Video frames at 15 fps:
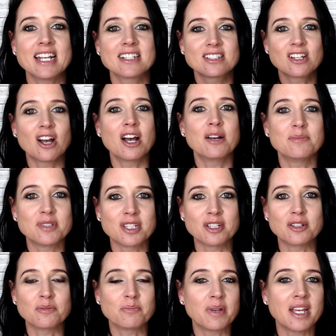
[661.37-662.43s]
takes time
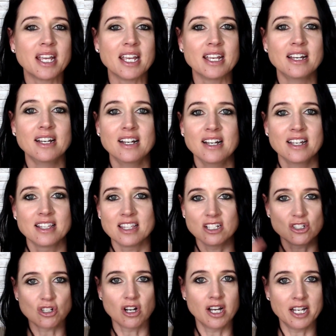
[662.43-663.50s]
to be the
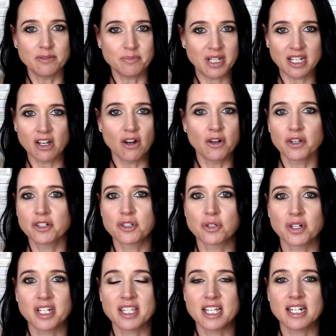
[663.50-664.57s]
giant big oak
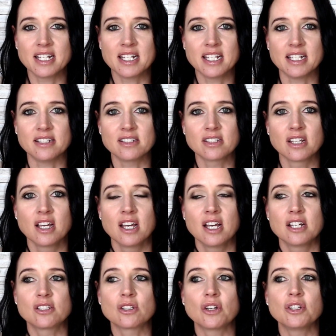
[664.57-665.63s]
tree that it is.
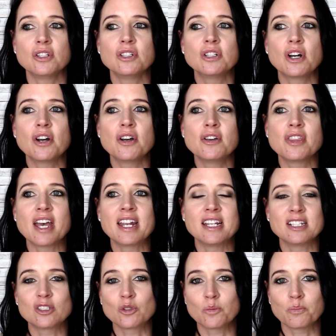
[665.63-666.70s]
So you know that
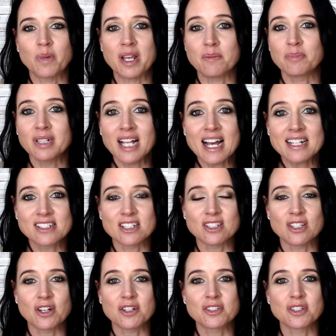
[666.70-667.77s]
it's been
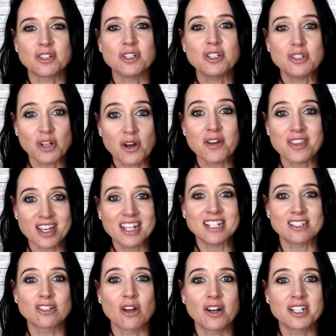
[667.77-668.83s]
planted though, so you know that
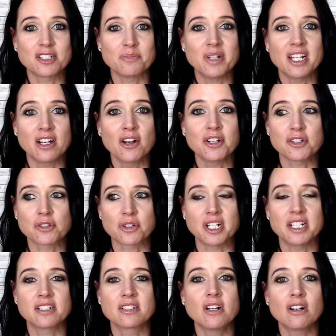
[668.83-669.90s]
it's going to be an oak
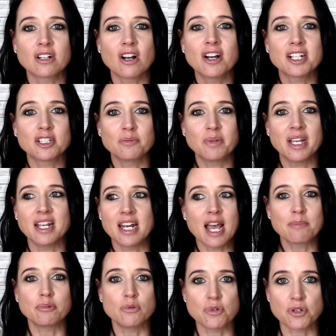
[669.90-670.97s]
tree. It's not going to be an
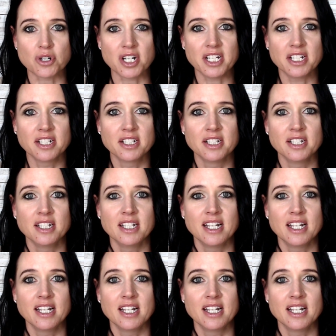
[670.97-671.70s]
apple tree.